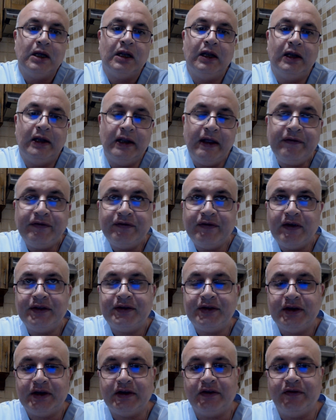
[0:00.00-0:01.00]
Left
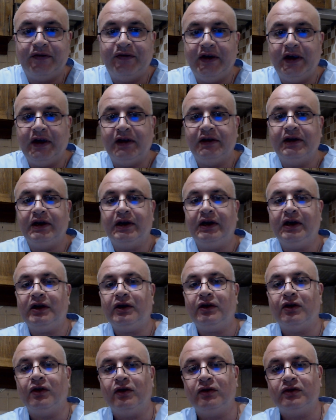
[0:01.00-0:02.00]
ventricle failure
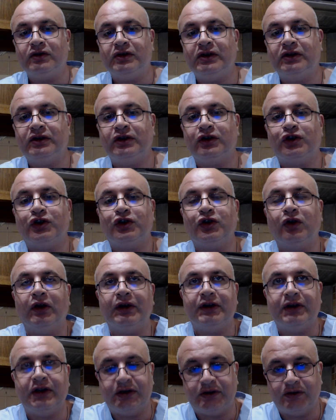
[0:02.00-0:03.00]
causes
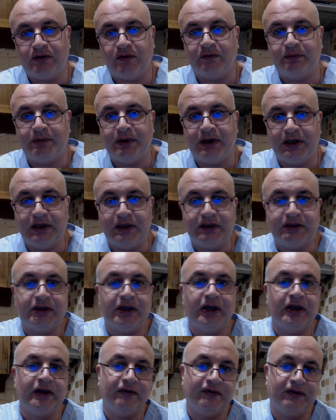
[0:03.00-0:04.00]
shortness of breath
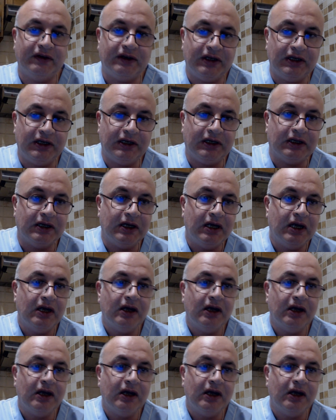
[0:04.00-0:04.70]
and fatigue.